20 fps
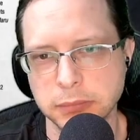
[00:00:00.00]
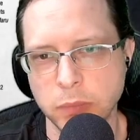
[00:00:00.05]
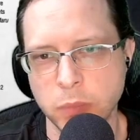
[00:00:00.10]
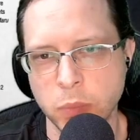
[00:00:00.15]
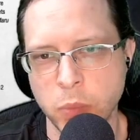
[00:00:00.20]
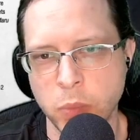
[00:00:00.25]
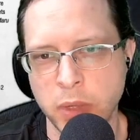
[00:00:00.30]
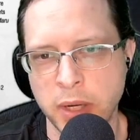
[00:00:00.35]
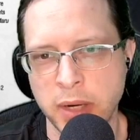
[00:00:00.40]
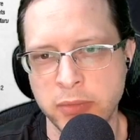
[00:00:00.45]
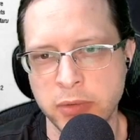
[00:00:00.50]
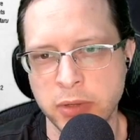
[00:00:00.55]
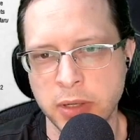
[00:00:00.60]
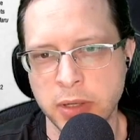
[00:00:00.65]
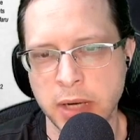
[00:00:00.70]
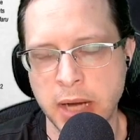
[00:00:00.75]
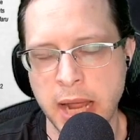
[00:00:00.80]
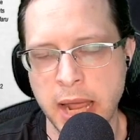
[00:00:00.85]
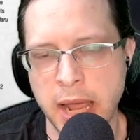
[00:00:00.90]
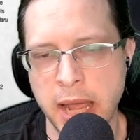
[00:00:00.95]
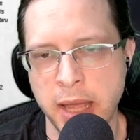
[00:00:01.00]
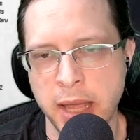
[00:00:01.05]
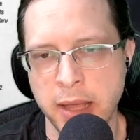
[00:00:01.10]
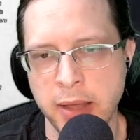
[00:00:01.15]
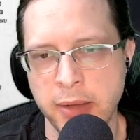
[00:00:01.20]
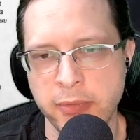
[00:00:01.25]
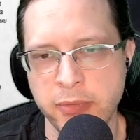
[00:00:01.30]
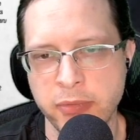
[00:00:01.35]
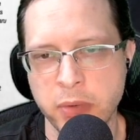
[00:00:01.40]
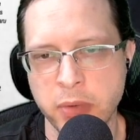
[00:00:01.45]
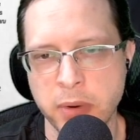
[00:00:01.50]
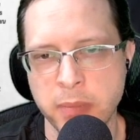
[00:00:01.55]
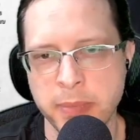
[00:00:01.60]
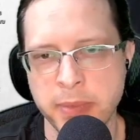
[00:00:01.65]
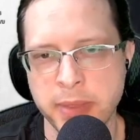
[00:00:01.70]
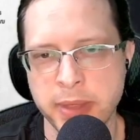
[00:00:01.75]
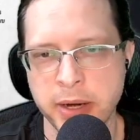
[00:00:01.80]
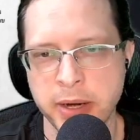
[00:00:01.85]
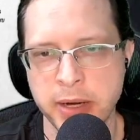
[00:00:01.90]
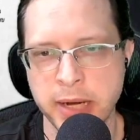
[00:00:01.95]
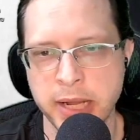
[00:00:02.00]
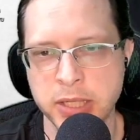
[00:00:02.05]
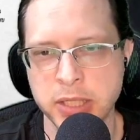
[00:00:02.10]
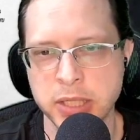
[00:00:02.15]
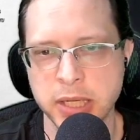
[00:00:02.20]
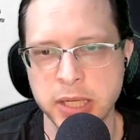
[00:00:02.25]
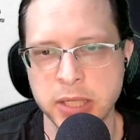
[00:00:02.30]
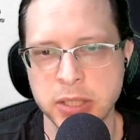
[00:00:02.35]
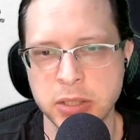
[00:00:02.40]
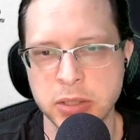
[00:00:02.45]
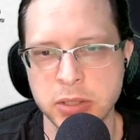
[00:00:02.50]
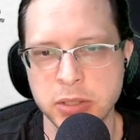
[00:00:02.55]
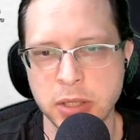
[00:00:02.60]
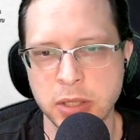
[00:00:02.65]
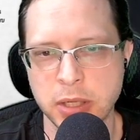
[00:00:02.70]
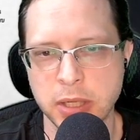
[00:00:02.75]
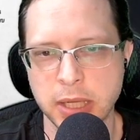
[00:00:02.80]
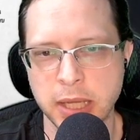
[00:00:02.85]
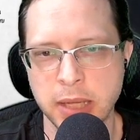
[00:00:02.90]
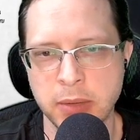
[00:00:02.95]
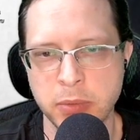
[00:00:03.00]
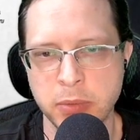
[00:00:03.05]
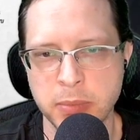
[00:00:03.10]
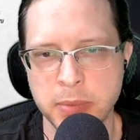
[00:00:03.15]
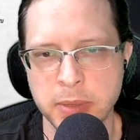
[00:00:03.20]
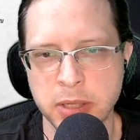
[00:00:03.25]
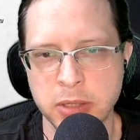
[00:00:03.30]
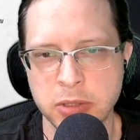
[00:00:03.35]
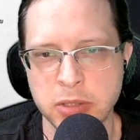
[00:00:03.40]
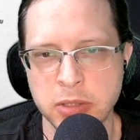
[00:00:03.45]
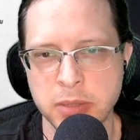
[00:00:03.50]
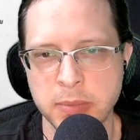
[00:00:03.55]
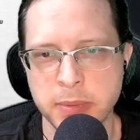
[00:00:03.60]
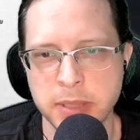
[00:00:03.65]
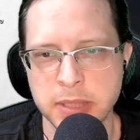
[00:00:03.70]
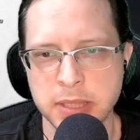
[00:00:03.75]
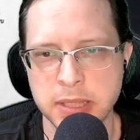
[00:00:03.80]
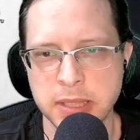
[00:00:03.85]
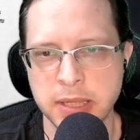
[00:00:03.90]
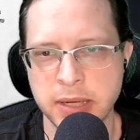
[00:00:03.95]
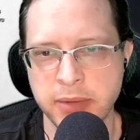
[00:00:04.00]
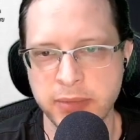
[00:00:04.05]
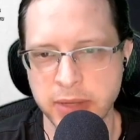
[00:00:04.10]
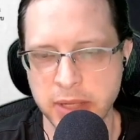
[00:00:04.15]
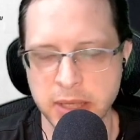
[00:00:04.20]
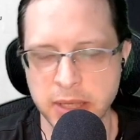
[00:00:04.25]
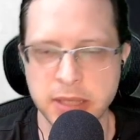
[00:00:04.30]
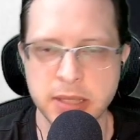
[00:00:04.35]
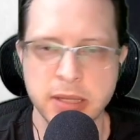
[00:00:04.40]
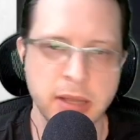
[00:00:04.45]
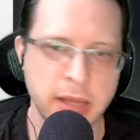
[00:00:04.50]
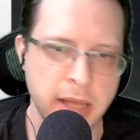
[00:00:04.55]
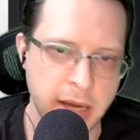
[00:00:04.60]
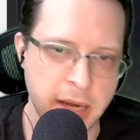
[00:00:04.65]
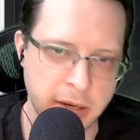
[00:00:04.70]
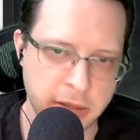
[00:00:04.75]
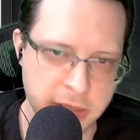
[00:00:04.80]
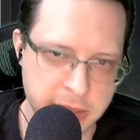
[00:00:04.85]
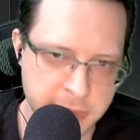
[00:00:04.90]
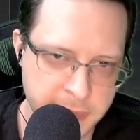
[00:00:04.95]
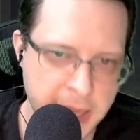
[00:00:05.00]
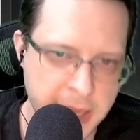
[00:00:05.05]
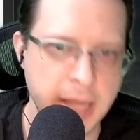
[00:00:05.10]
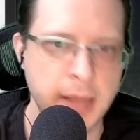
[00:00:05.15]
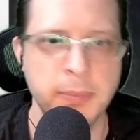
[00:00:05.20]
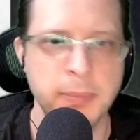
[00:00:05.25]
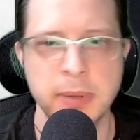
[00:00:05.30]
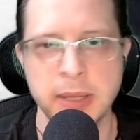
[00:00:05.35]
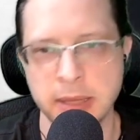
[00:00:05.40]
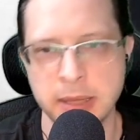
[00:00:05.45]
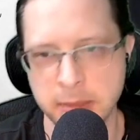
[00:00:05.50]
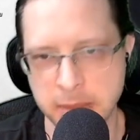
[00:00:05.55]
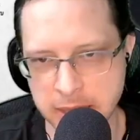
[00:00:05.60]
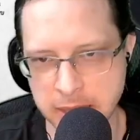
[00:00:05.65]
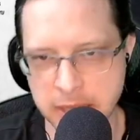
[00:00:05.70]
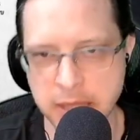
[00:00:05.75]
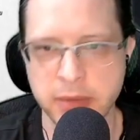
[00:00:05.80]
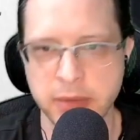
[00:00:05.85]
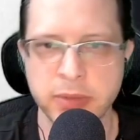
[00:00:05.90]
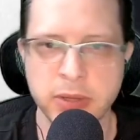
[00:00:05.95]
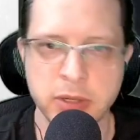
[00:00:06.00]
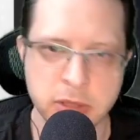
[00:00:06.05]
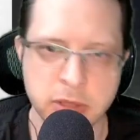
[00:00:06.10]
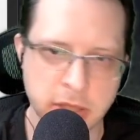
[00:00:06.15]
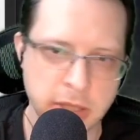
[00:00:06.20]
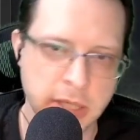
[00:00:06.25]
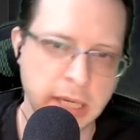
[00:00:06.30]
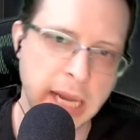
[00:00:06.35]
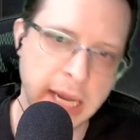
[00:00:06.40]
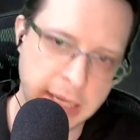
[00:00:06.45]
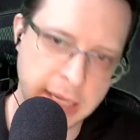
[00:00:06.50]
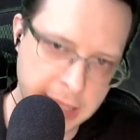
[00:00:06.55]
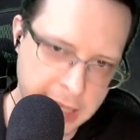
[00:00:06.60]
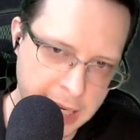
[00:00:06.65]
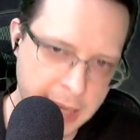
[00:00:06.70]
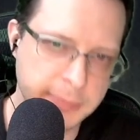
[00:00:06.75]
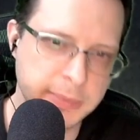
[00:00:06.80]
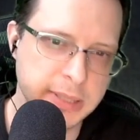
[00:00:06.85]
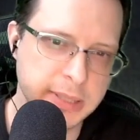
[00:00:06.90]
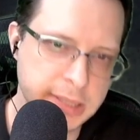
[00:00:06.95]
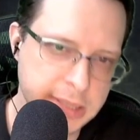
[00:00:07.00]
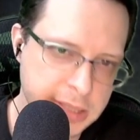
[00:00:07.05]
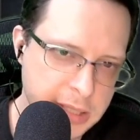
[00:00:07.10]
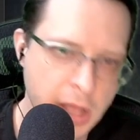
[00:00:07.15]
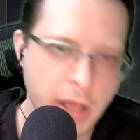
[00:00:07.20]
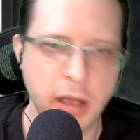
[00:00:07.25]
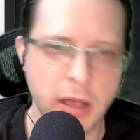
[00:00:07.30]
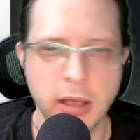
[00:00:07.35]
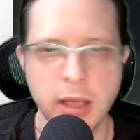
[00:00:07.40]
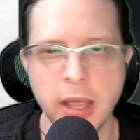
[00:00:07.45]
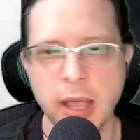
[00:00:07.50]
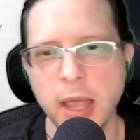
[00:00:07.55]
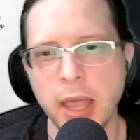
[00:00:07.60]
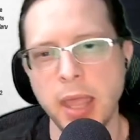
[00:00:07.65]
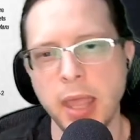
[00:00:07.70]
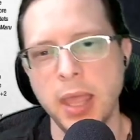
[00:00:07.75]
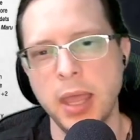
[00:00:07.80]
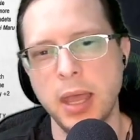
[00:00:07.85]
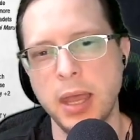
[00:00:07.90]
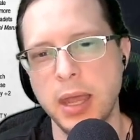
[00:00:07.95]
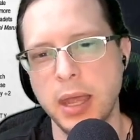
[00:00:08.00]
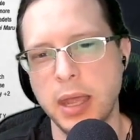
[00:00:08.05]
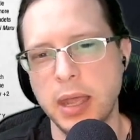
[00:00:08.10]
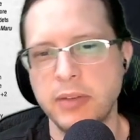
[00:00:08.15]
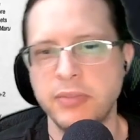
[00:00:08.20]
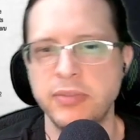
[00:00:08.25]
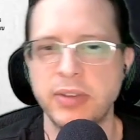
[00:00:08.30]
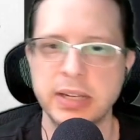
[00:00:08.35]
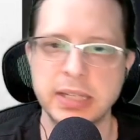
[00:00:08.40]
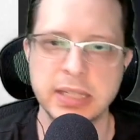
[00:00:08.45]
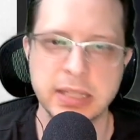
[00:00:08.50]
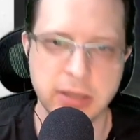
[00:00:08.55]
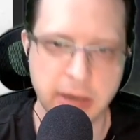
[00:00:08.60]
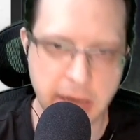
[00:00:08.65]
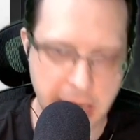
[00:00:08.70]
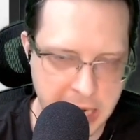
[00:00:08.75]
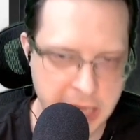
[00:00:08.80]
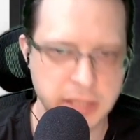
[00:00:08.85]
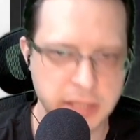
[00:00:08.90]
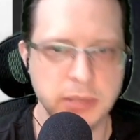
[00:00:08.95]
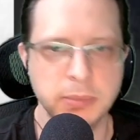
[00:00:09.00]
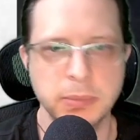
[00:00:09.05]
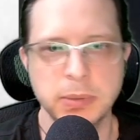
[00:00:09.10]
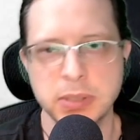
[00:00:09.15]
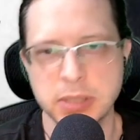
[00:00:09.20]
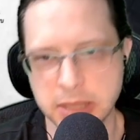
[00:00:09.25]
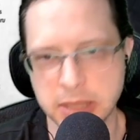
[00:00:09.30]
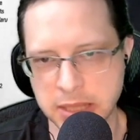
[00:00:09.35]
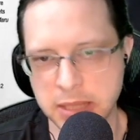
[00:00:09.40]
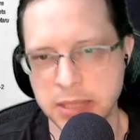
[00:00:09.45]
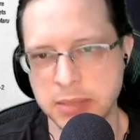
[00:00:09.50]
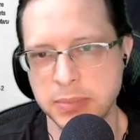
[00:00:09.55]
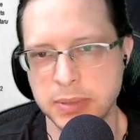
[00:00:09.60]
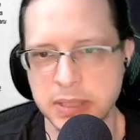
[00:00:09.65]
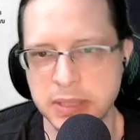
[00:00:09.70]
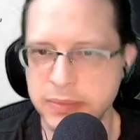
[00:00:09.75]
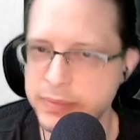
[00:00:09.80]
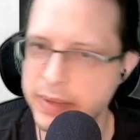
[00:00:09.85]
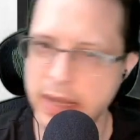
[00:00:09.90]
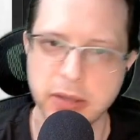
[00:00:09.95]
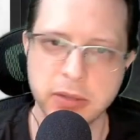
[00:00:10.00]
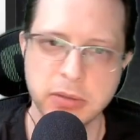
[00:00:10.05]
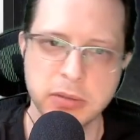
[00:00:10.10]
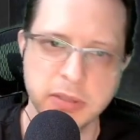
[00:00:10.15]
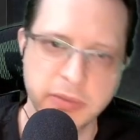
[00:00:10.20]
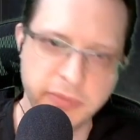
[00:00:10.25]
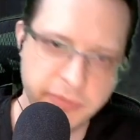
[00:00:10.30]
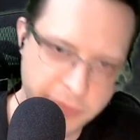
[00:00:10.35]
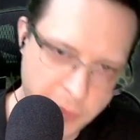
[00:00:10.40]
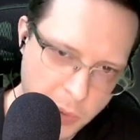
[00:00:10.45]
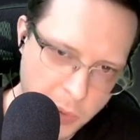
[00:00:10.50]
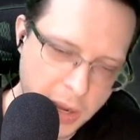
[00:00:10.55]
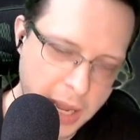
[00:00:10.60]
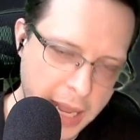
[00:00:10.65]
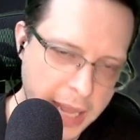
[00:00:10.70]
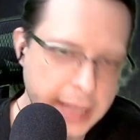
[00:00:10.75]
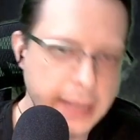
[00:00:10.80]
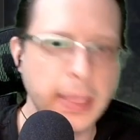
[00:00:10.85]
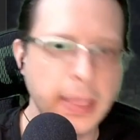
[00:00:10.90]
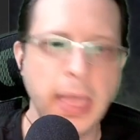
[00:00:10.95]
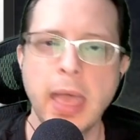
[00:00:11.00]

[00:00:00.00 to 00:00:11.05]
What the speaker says: Whatever form their education took, it will contribute significantly to the character's makeup in the beginning of their journey in Captain's Log, affecting their attributes, disciplines, values, and foci.